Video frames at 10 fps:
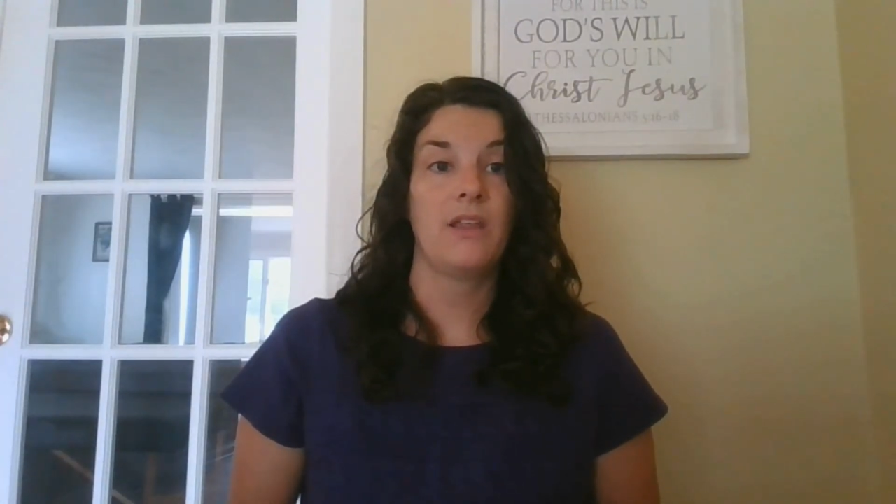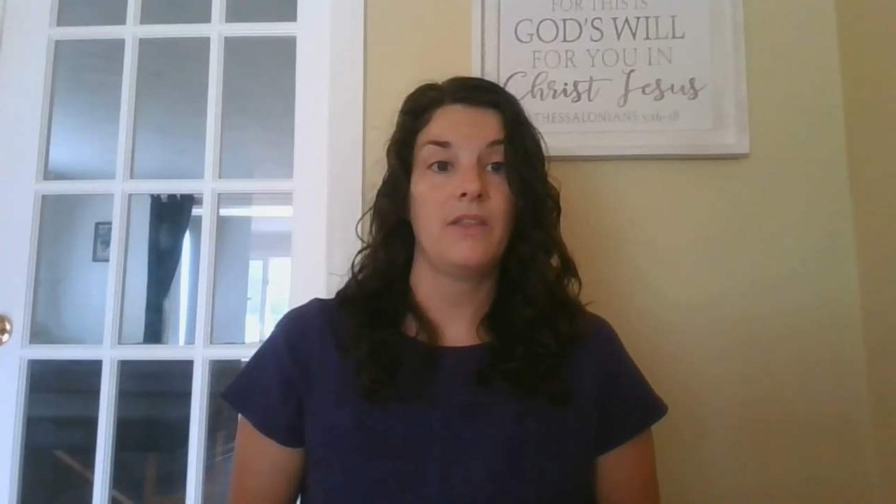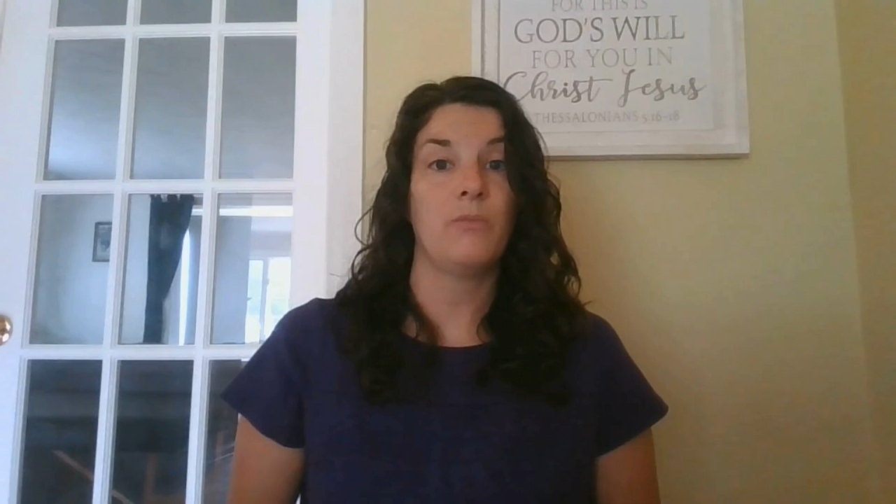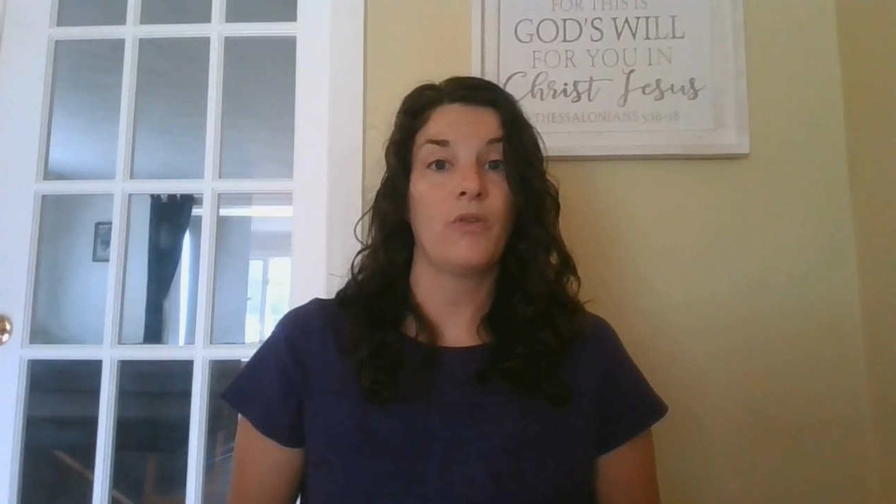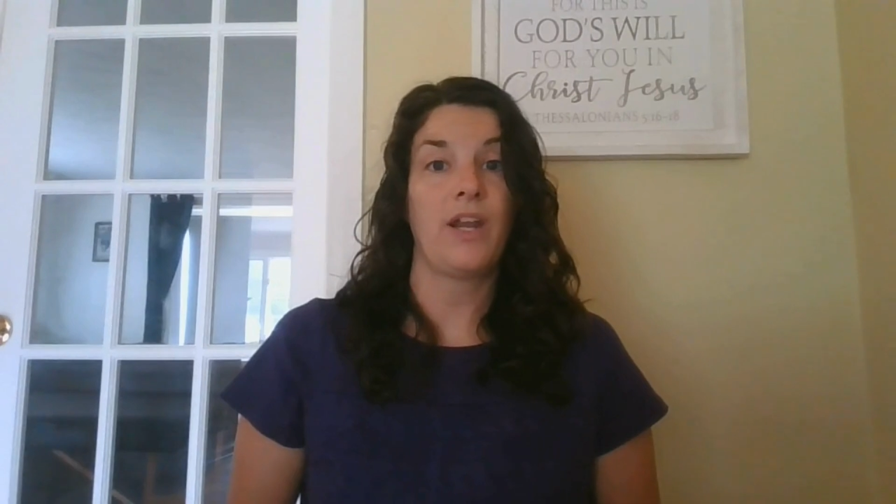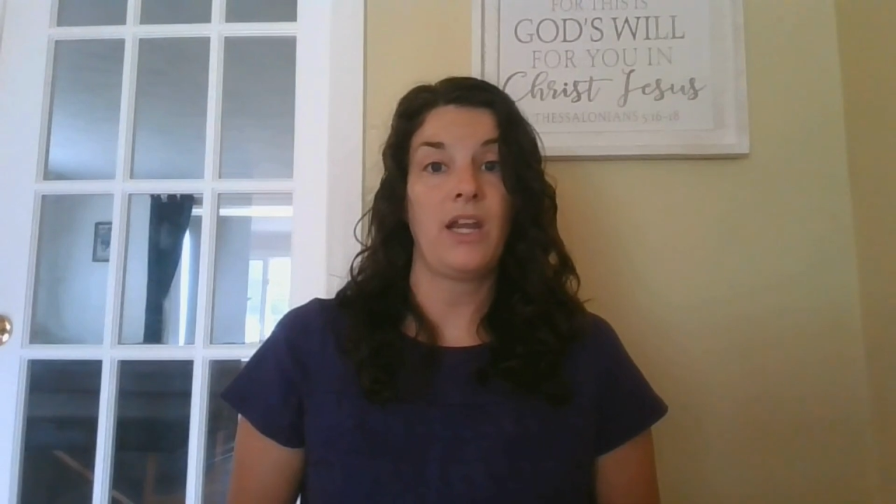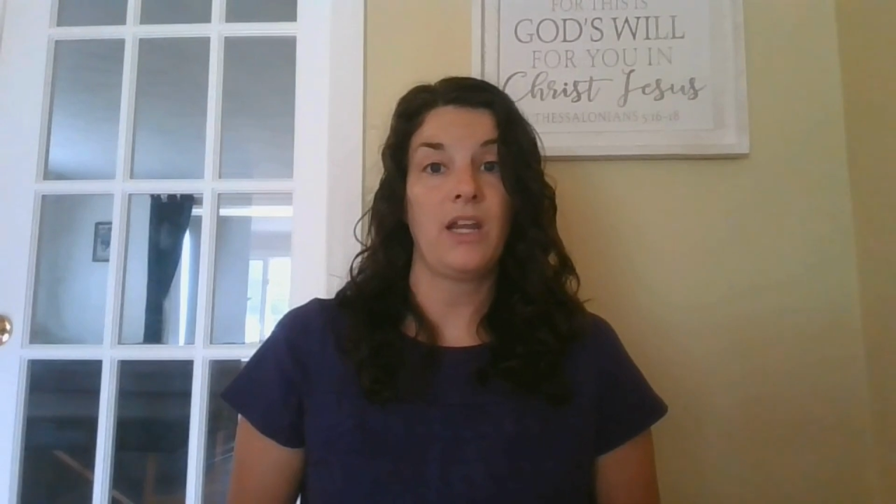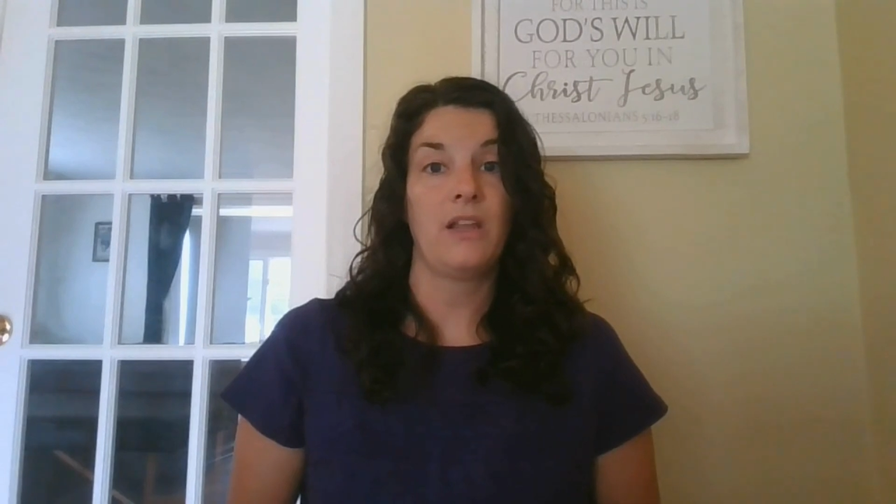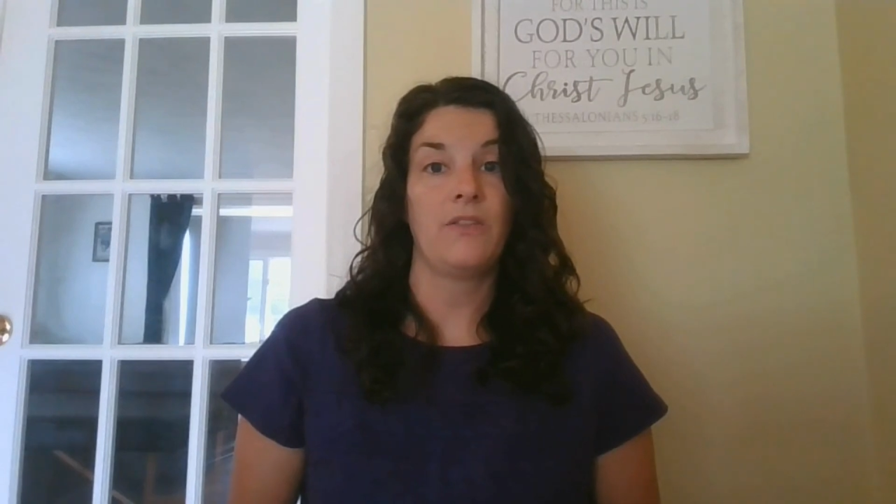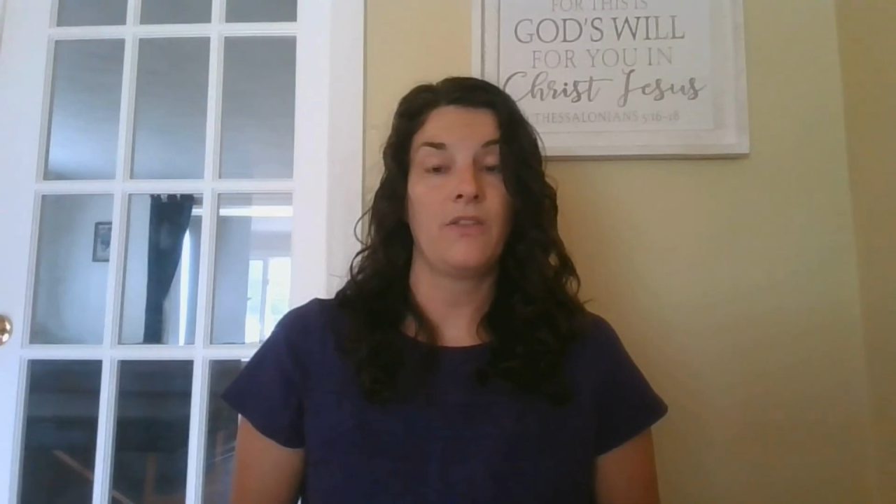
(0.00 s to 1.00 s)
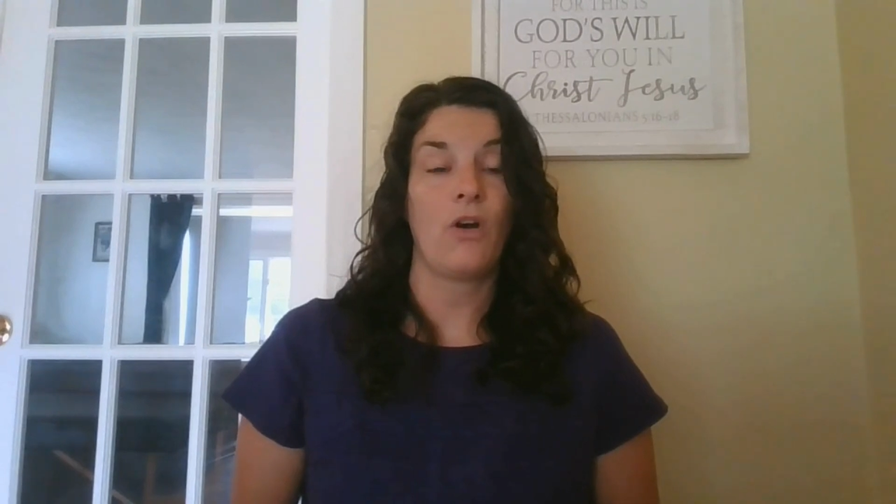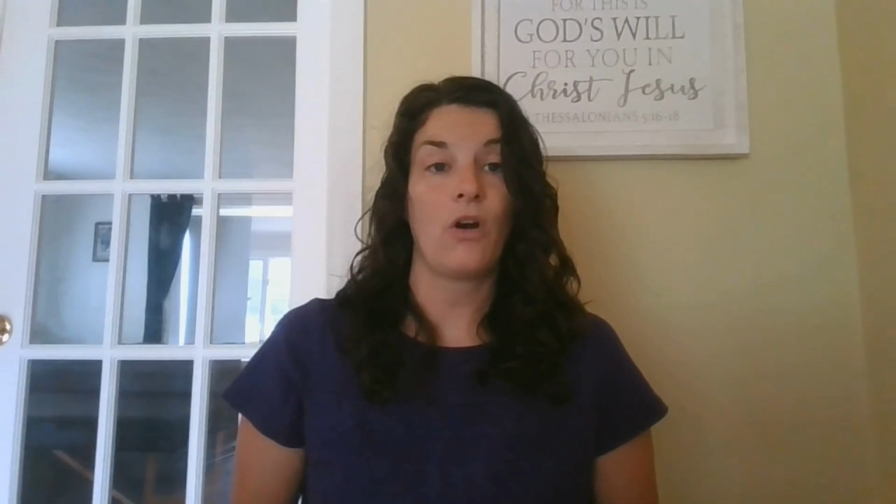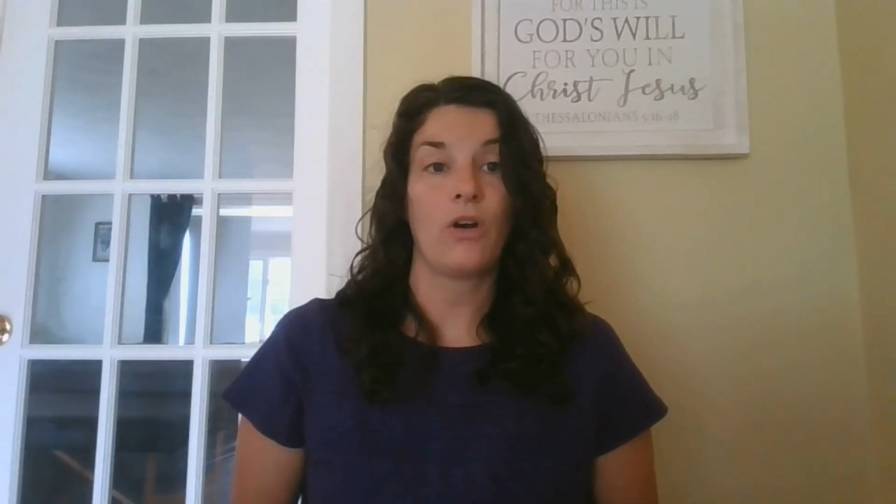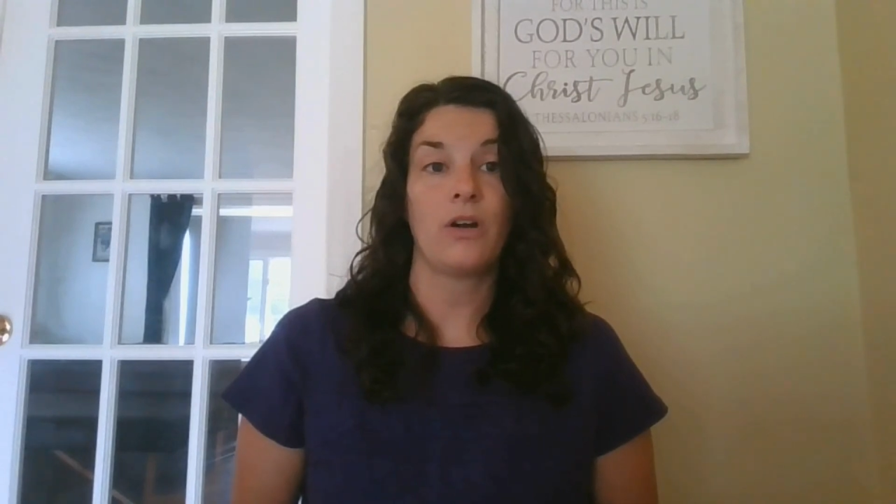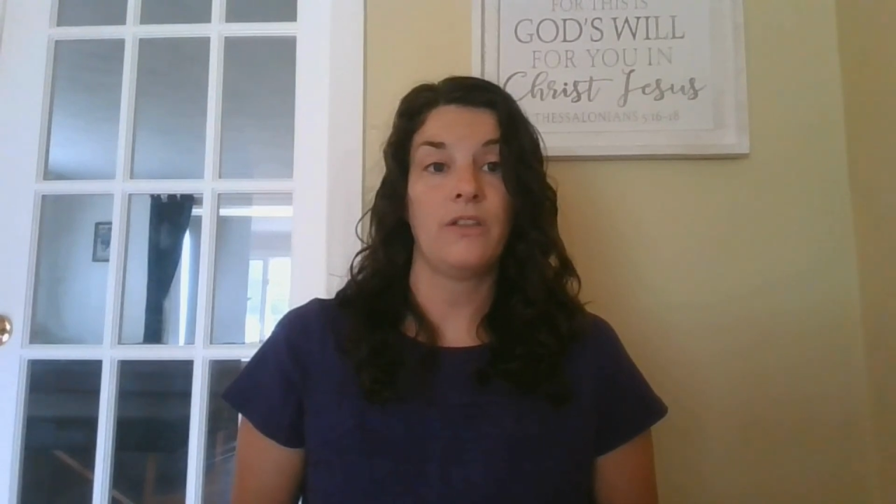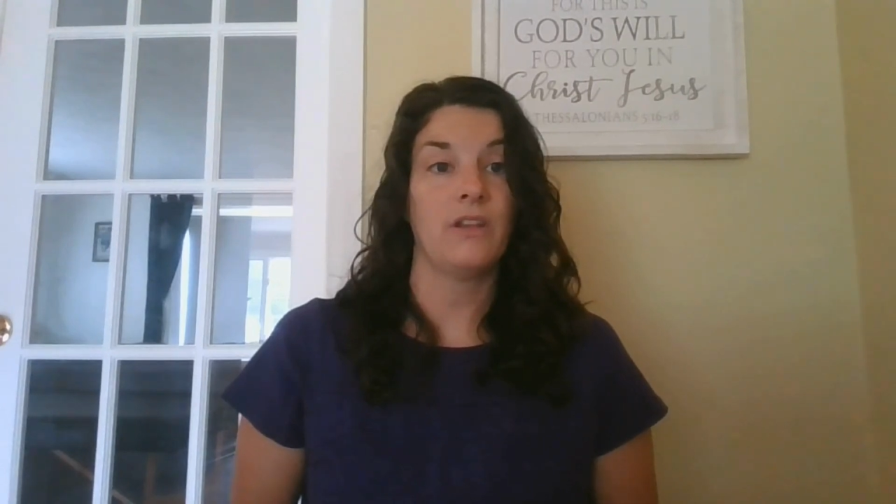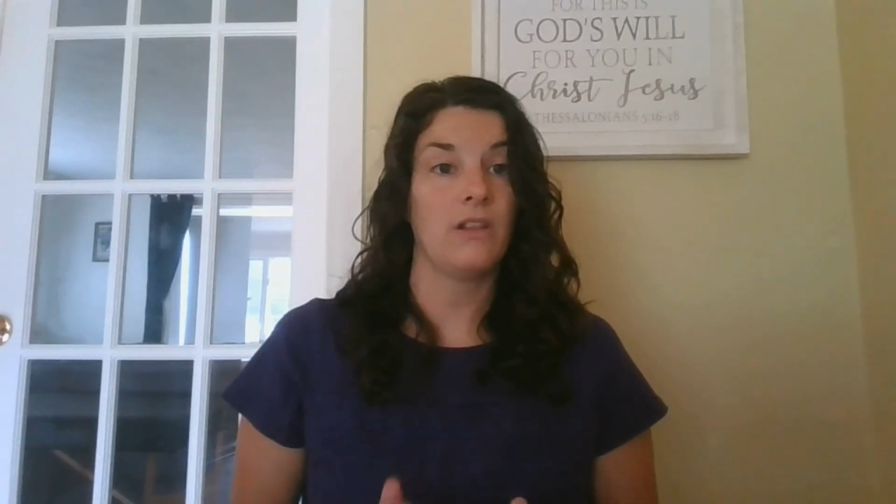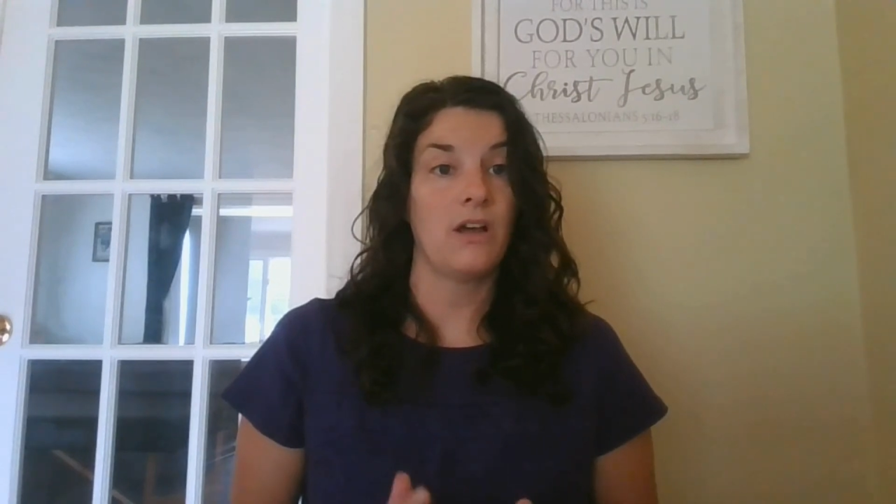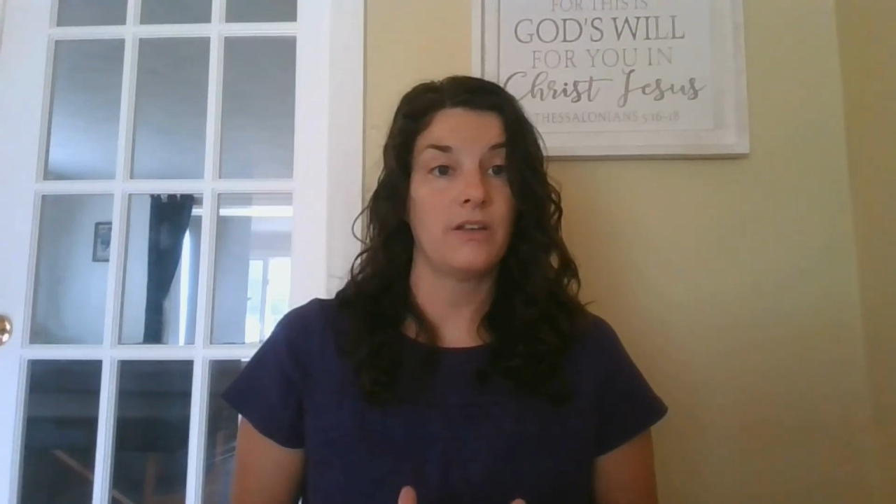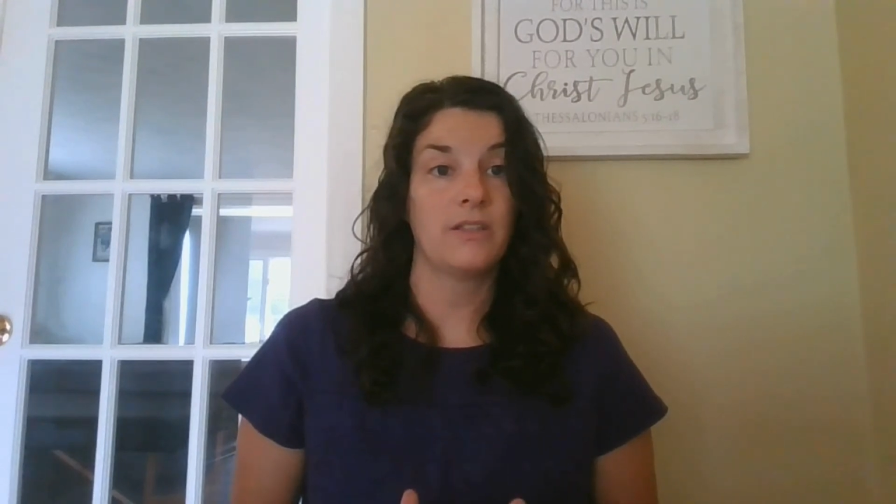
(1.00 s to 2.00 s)
the brain, the heart, the
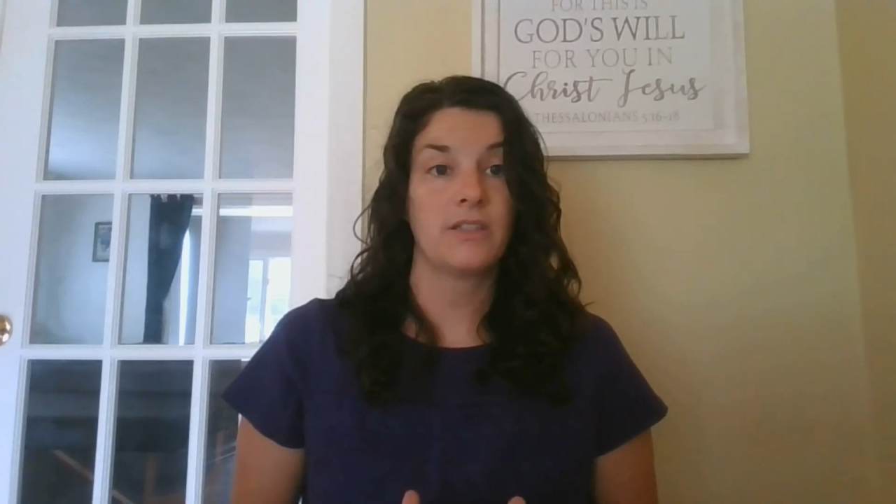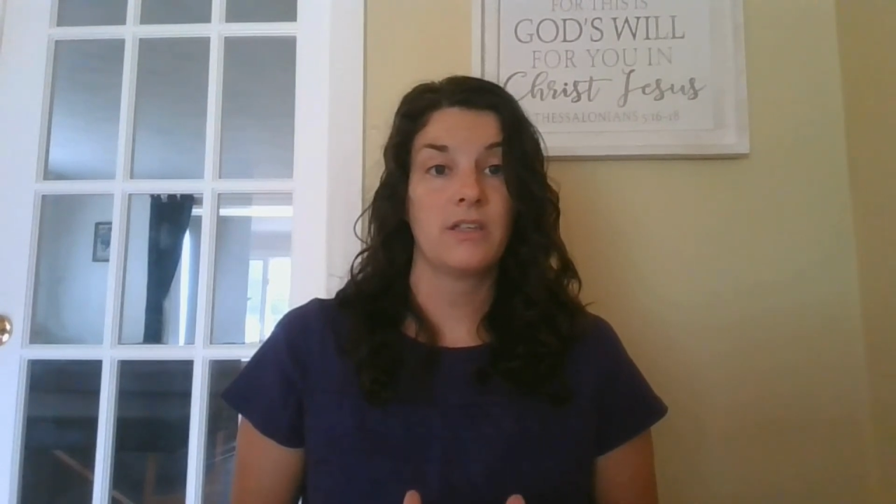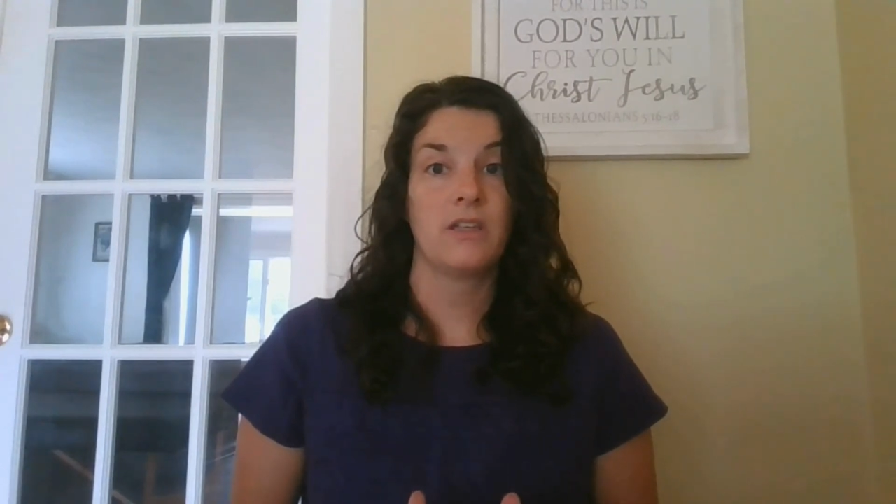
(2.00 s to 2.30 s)
lungs.